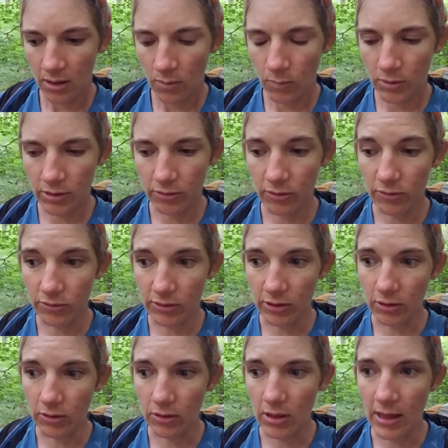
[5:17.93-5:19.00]
one of those
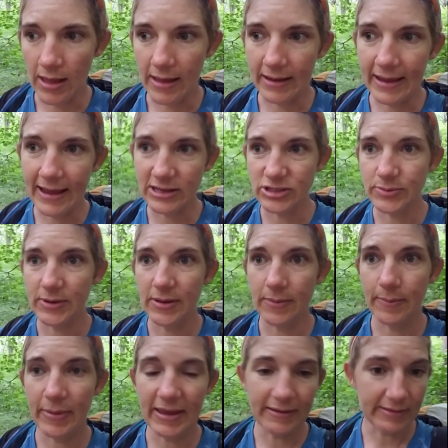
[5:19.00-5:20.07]
little
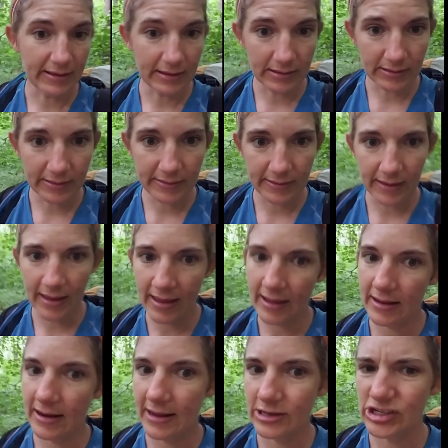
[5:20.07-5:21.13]
catchment basins,
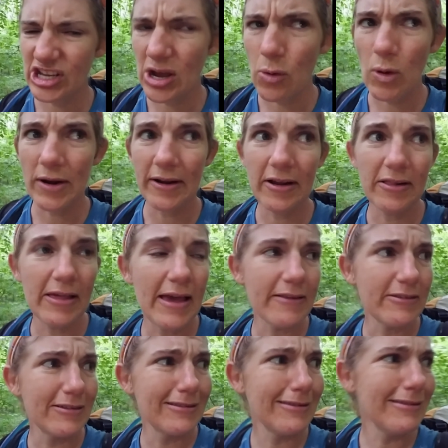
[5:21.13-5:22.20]
and I actually got water out of that.
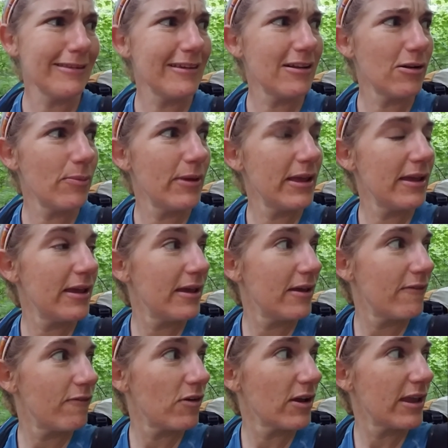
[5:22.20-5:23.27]
So it's a little
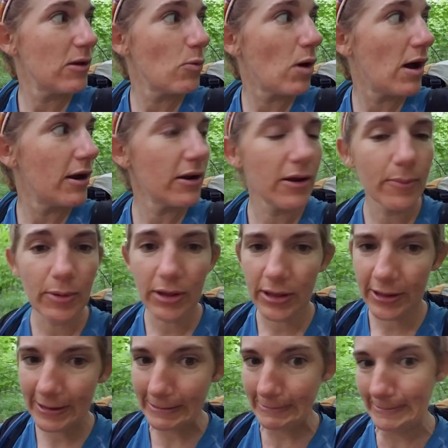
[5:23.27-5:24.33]
bit funky water,
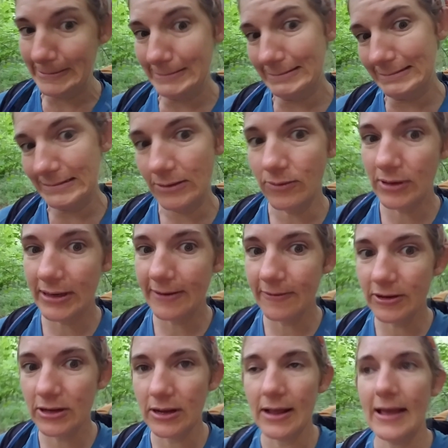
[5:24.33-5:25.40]
but
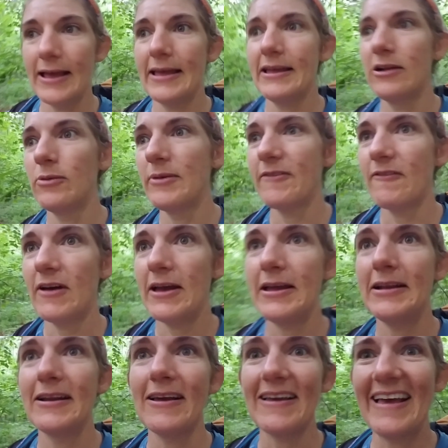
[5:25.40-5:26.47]
whatever, it'll be
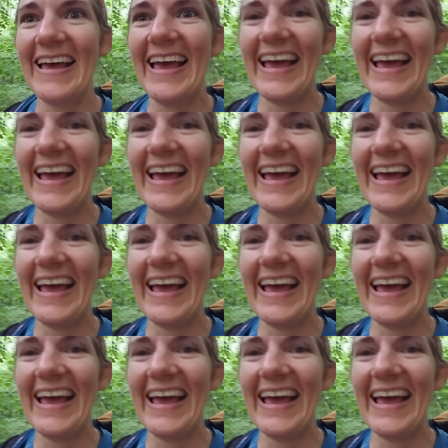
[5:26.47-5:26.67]
fine. So